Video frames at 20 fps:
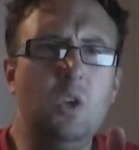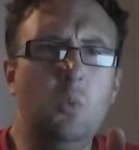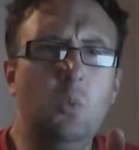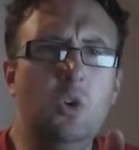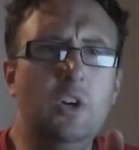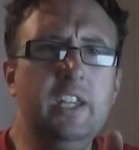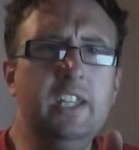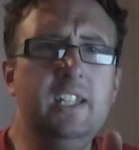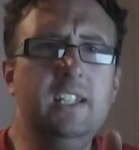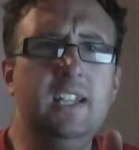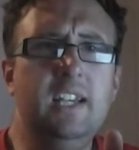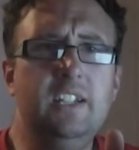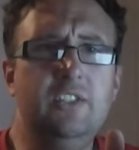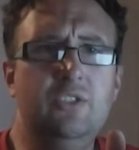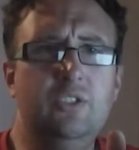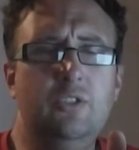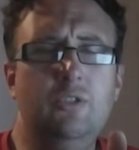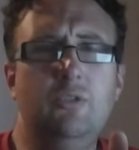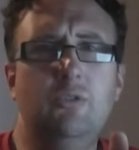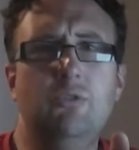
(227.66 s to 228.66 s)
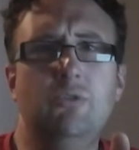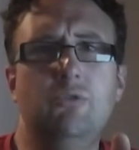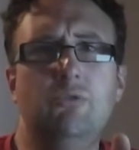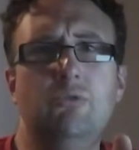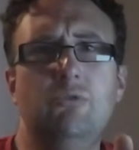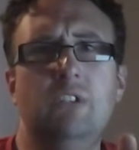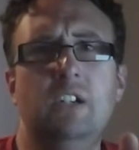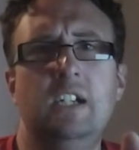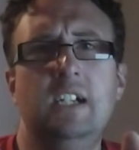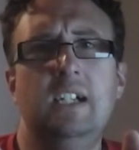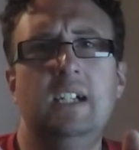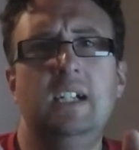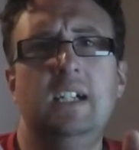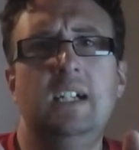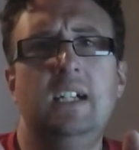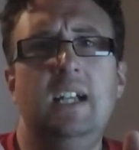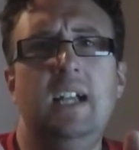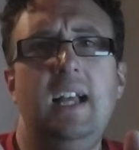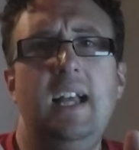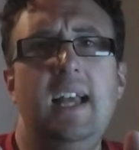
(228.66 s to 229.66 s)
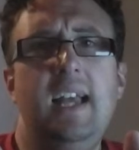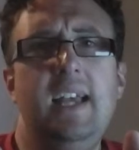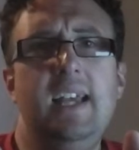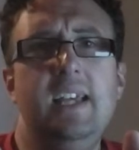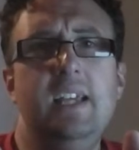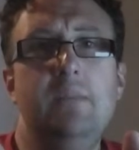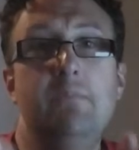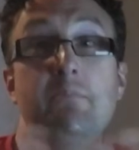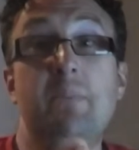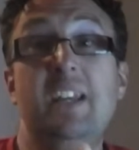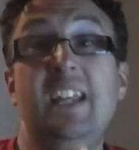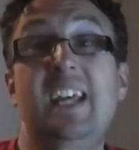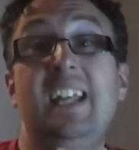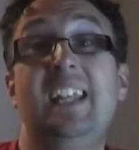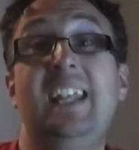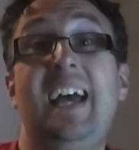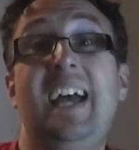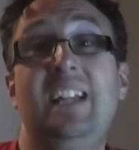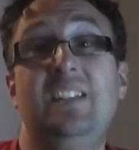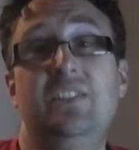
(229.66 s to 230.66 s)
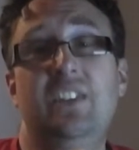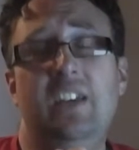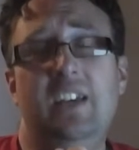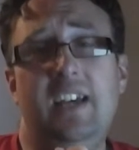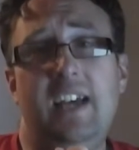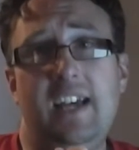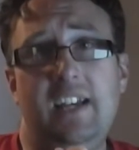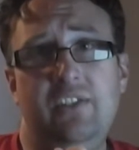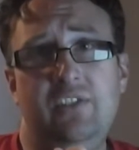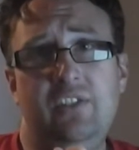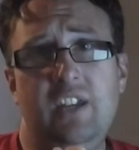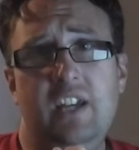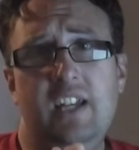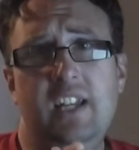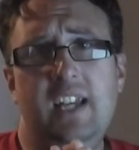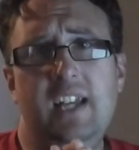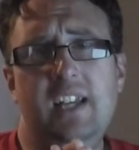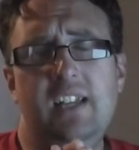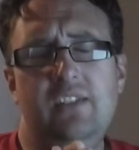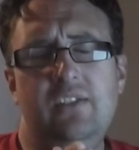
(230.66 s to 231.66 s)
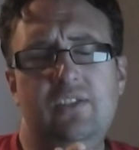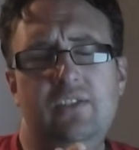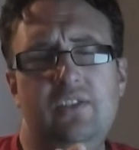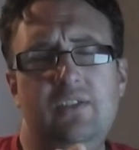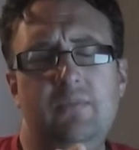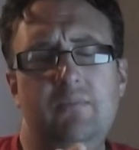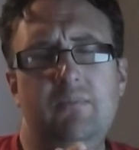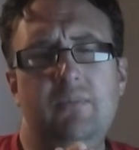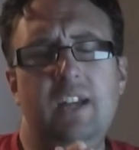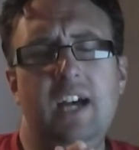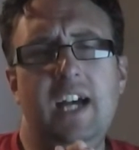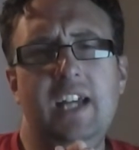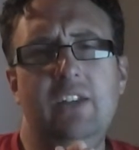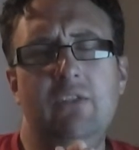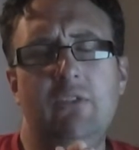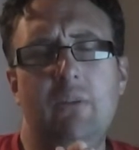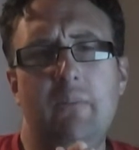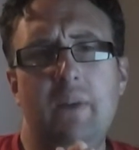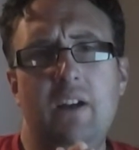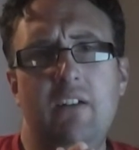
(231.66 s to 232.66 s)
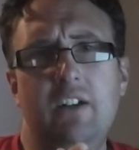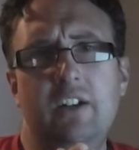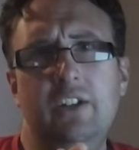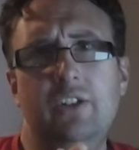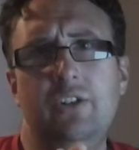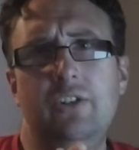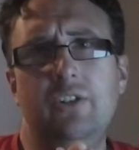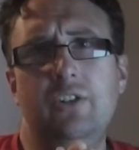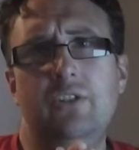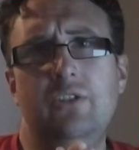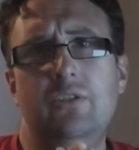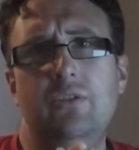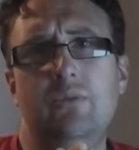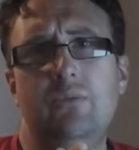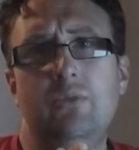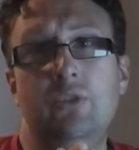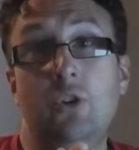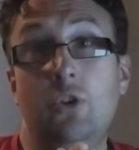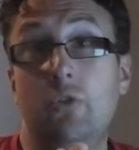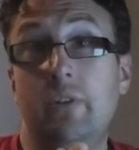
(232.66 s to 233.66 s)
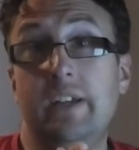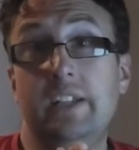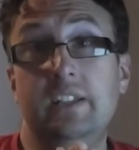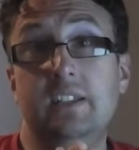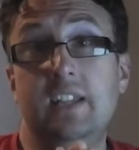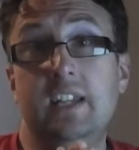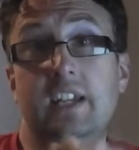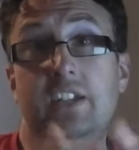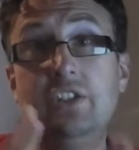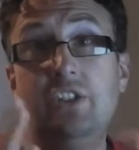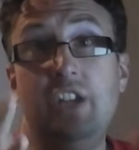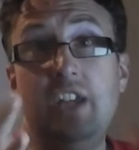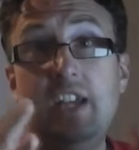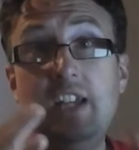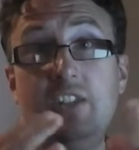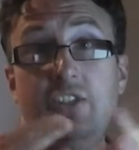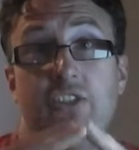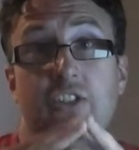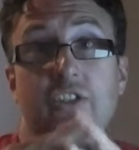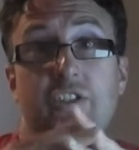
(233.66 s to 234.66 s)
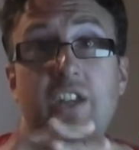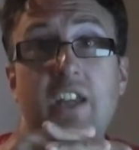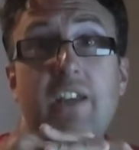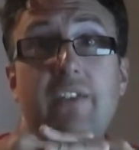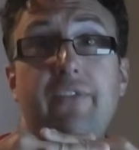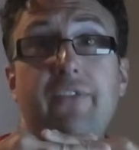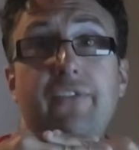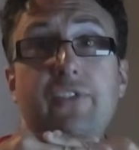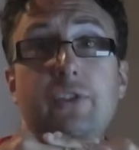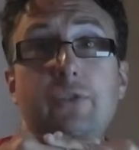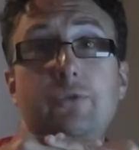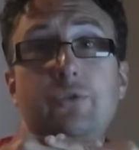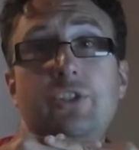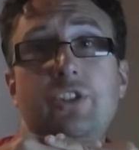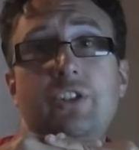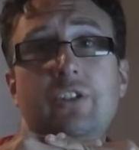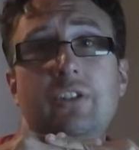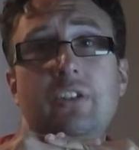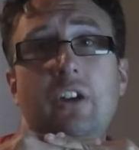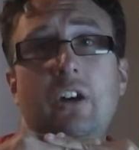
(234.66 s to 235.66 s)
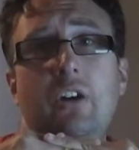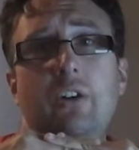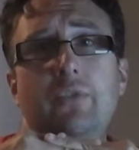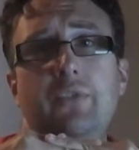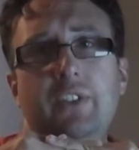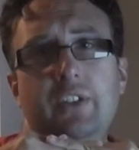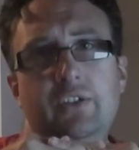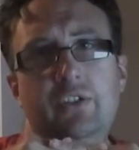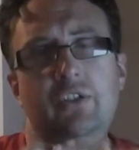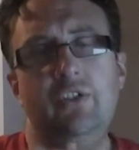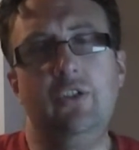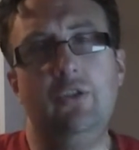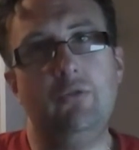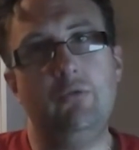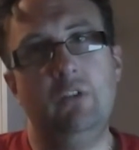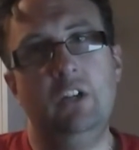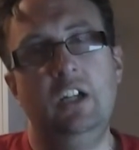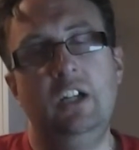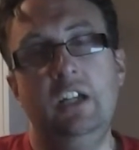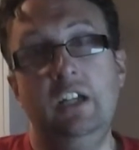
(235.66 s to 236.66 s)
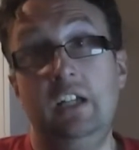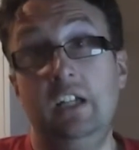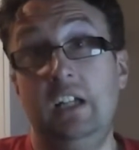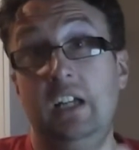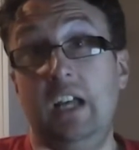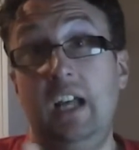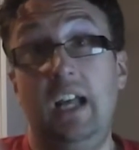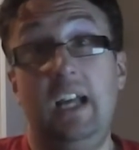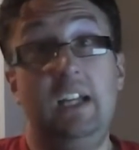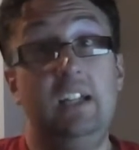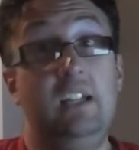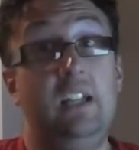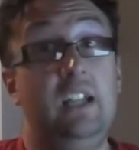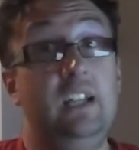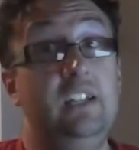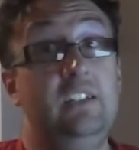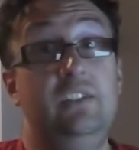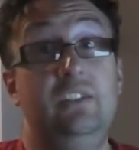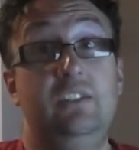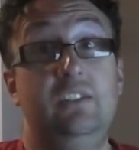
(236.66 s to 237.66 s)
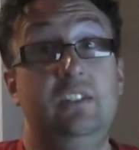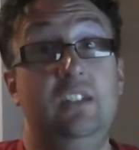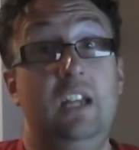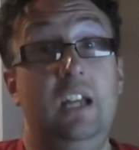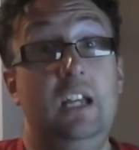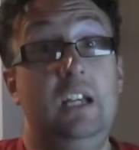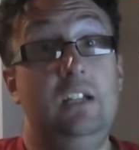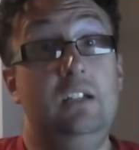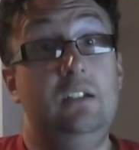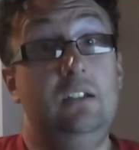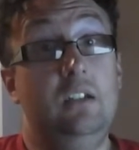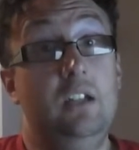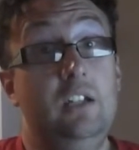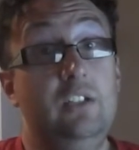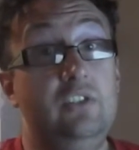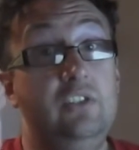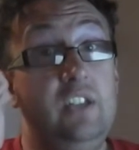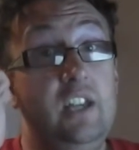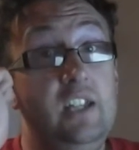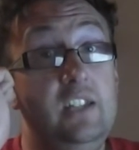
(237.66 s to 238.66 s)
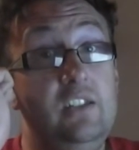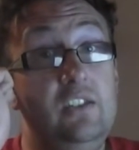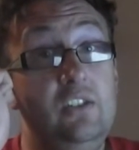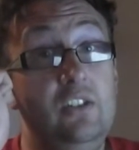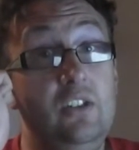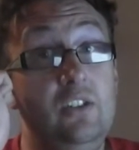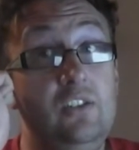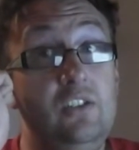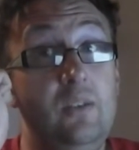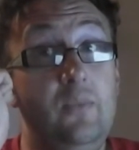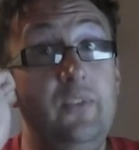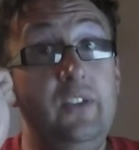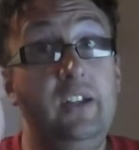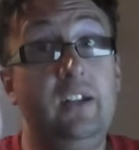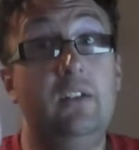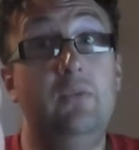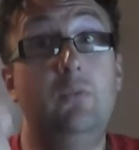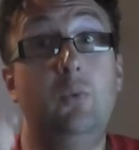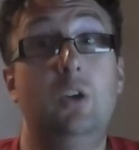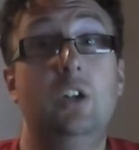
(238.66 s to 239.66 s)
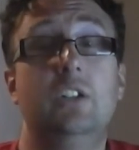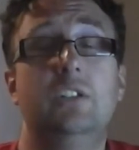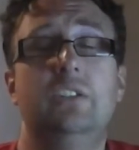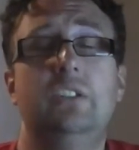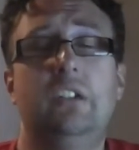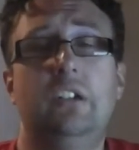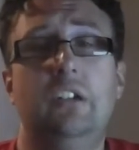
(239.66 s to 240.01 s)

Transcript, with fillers: what he likes to call a mid-Atlantic accent. It's neither American nor English. It's just a fusion of the two. And like I and like I say, this is not something I've worked